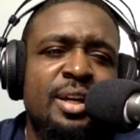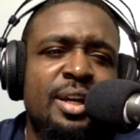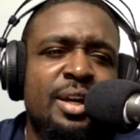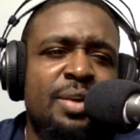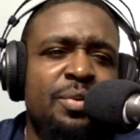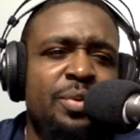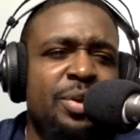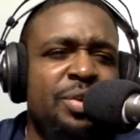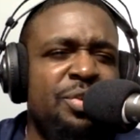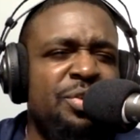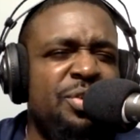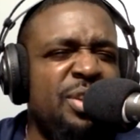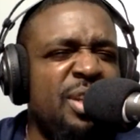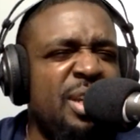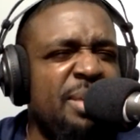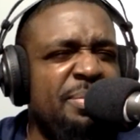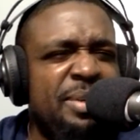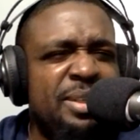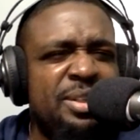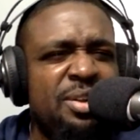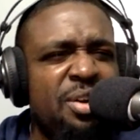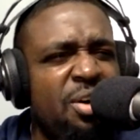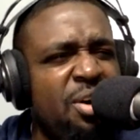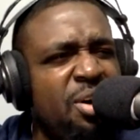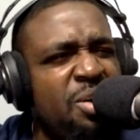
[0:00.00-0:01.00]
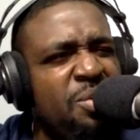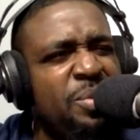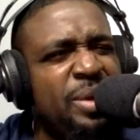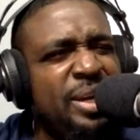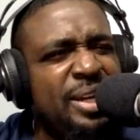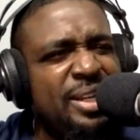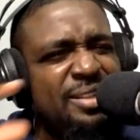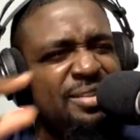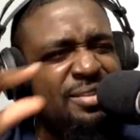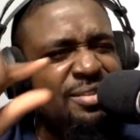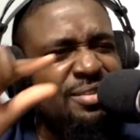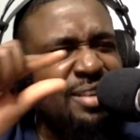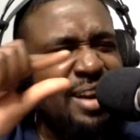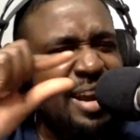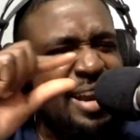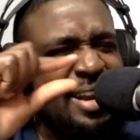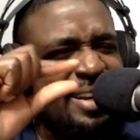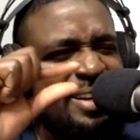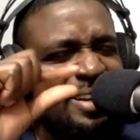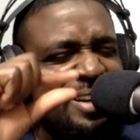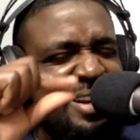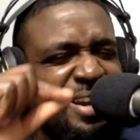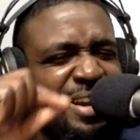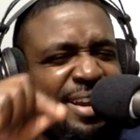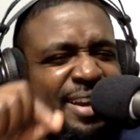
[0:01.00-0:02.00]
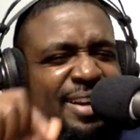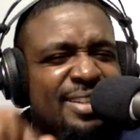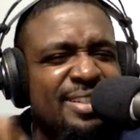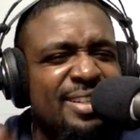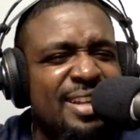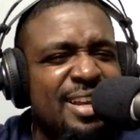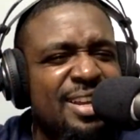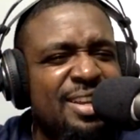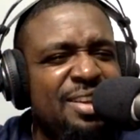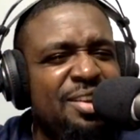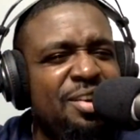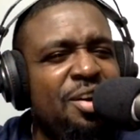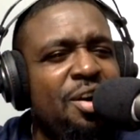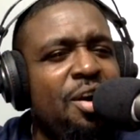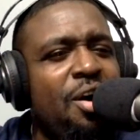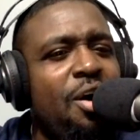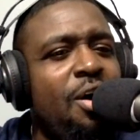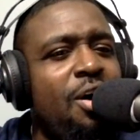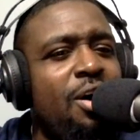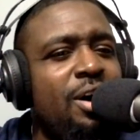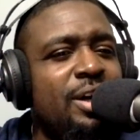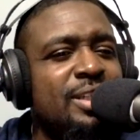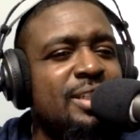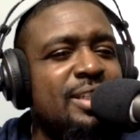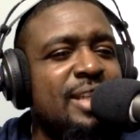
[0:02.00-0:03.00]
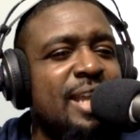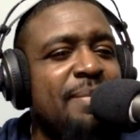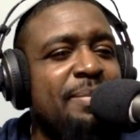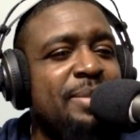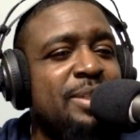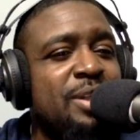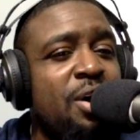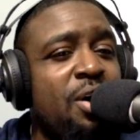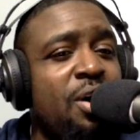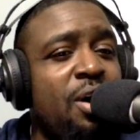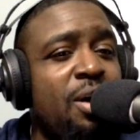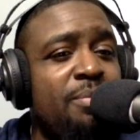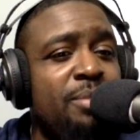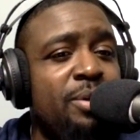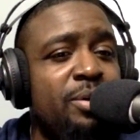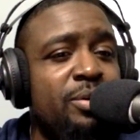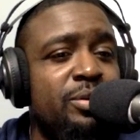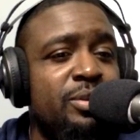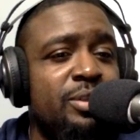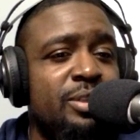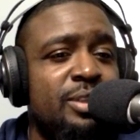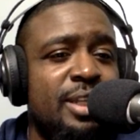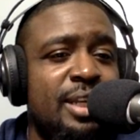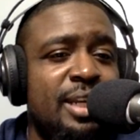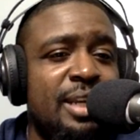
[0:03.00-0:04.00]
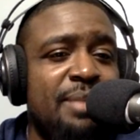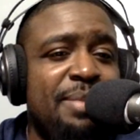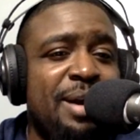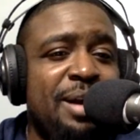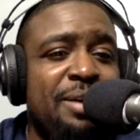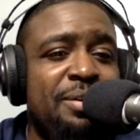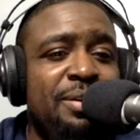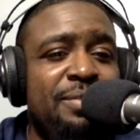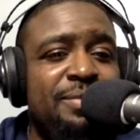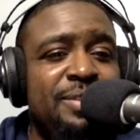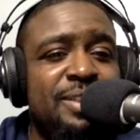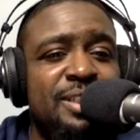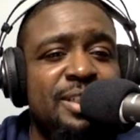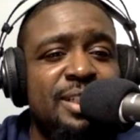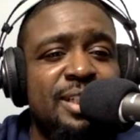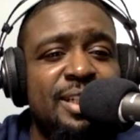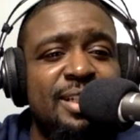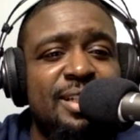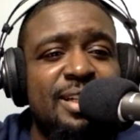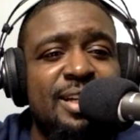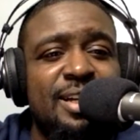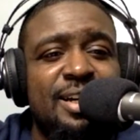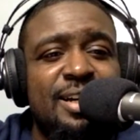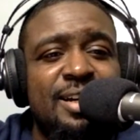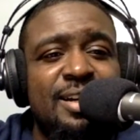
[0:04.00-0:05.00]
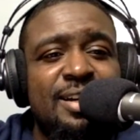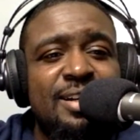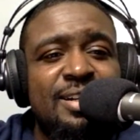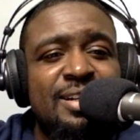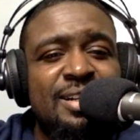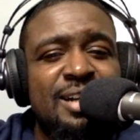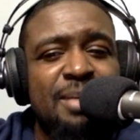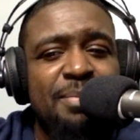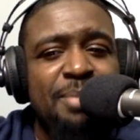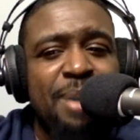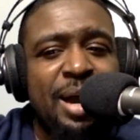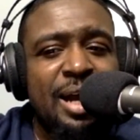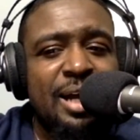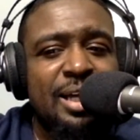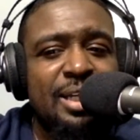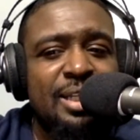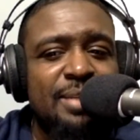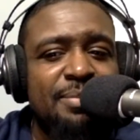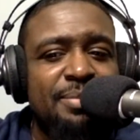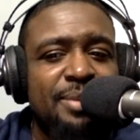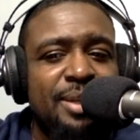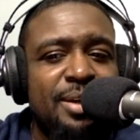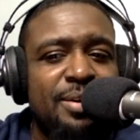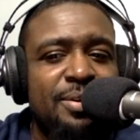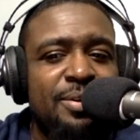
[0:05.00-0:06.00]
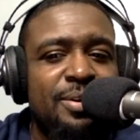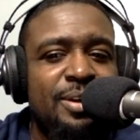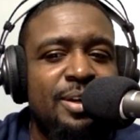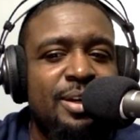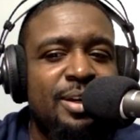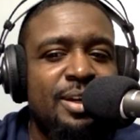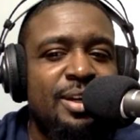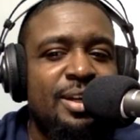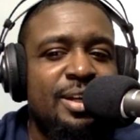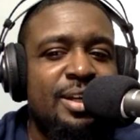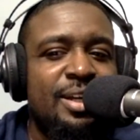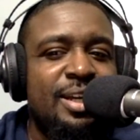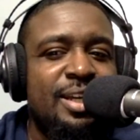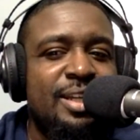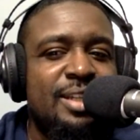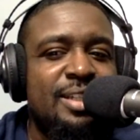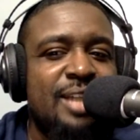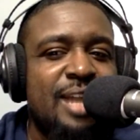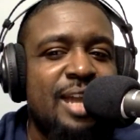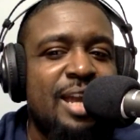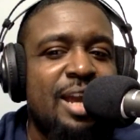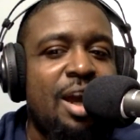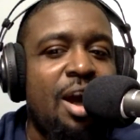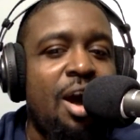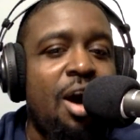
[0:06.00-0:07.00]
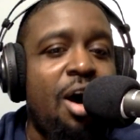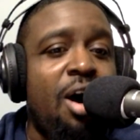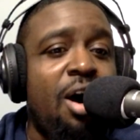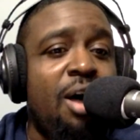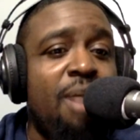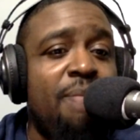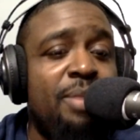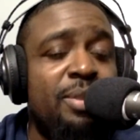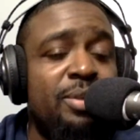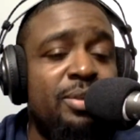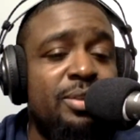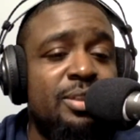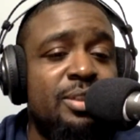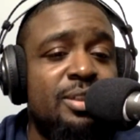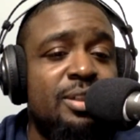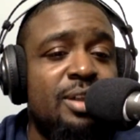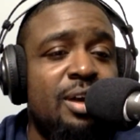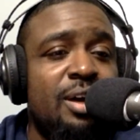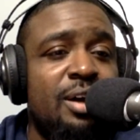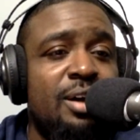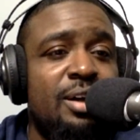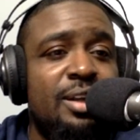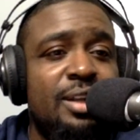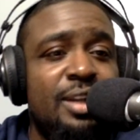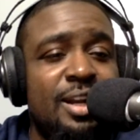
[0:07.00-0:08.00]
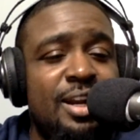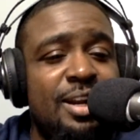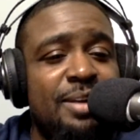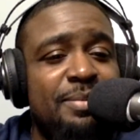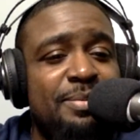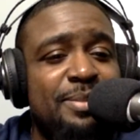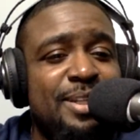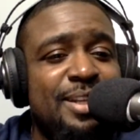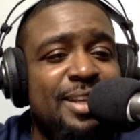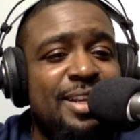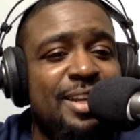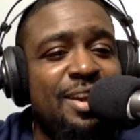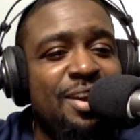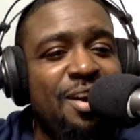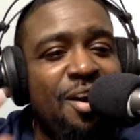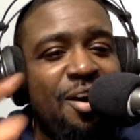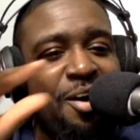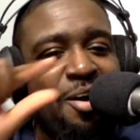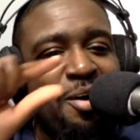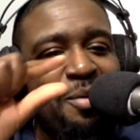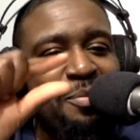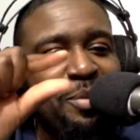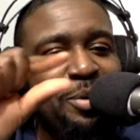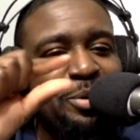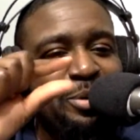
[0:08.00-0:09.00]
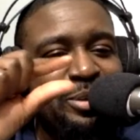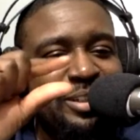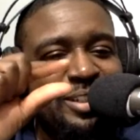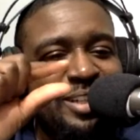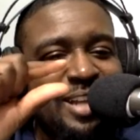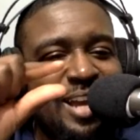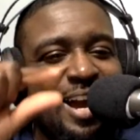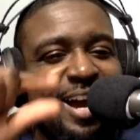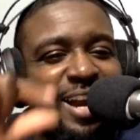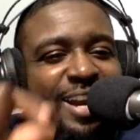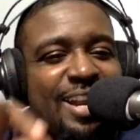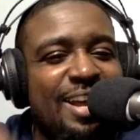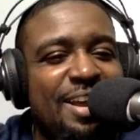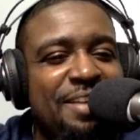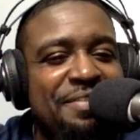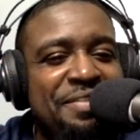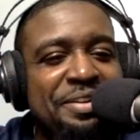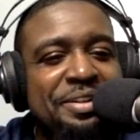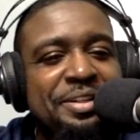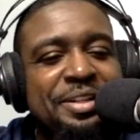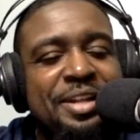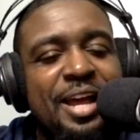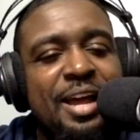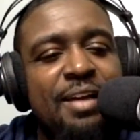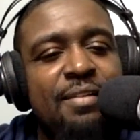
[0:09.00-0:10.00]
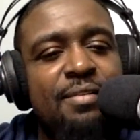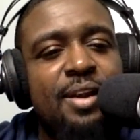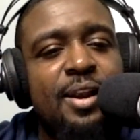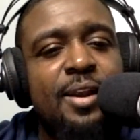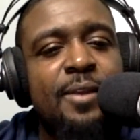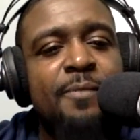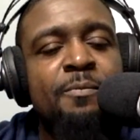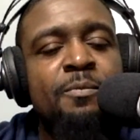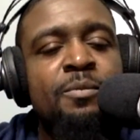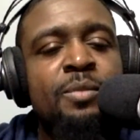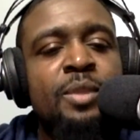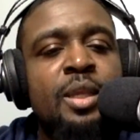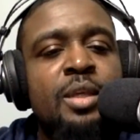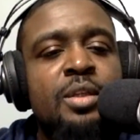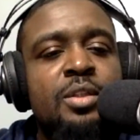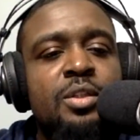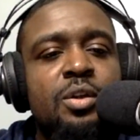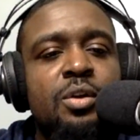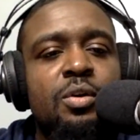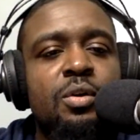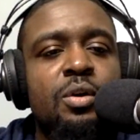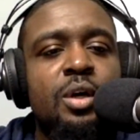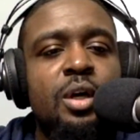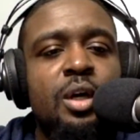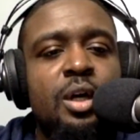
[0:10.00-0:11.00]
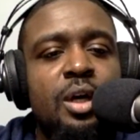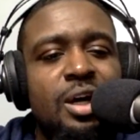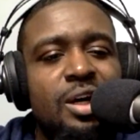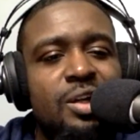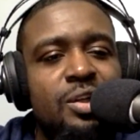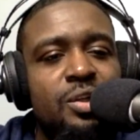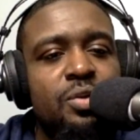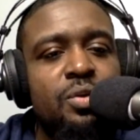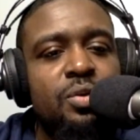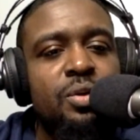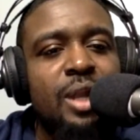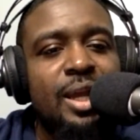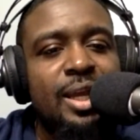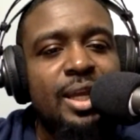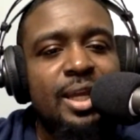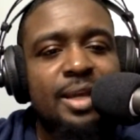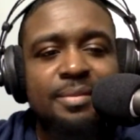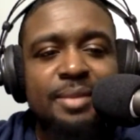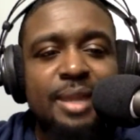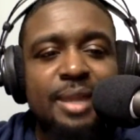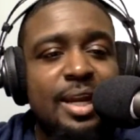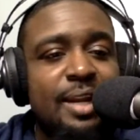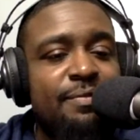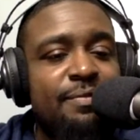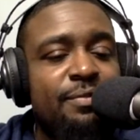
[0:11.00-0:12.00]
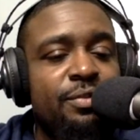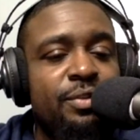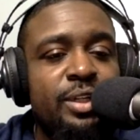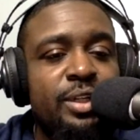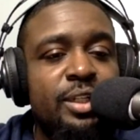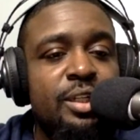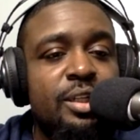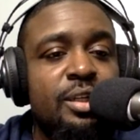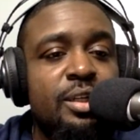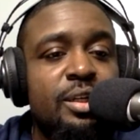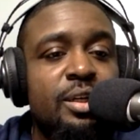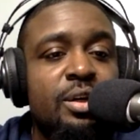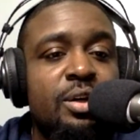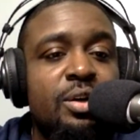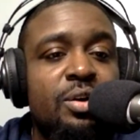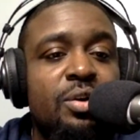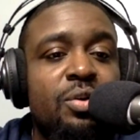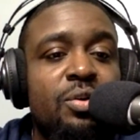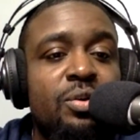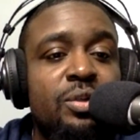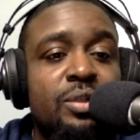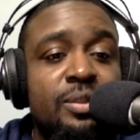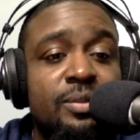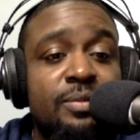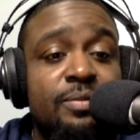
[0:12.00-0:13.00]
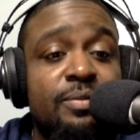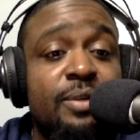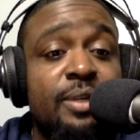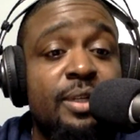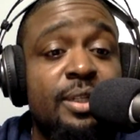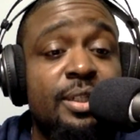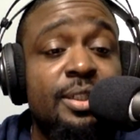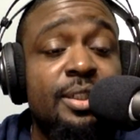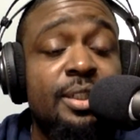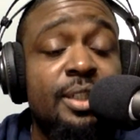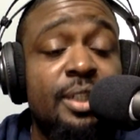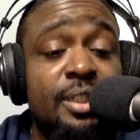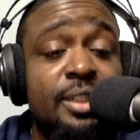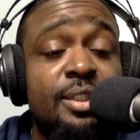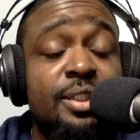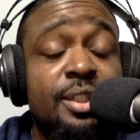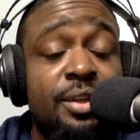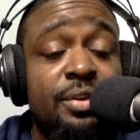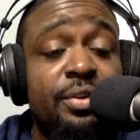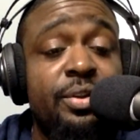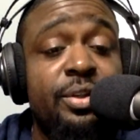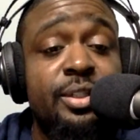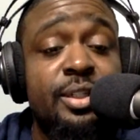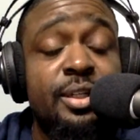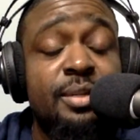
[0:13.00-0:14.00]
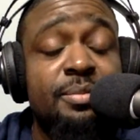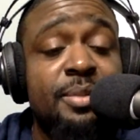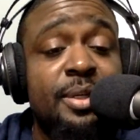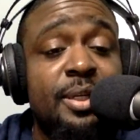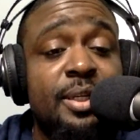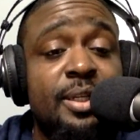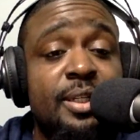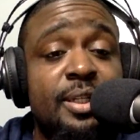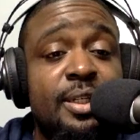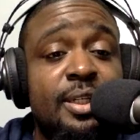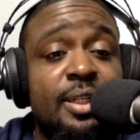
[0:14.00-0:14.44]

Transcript: When you see him, he's always right there. It's like his name is almost. Anybody who ever seen Apocalypto? He's like almost. You know what I'm saying? He almost got it every time, right? So a dude like him, not even really on some funny shit. Seriously, man.